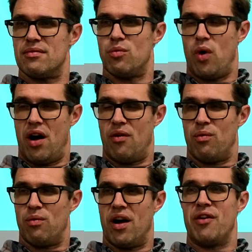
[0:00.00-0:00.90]

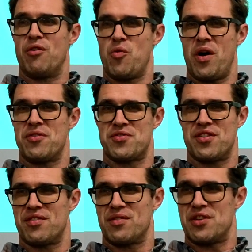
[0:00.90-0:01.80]
Wow. I don't know why you stuck.
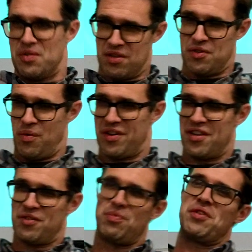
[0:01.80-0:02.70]
Do you want to
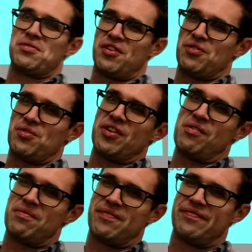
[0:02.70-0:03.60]
tell us why you stuck your tongue out?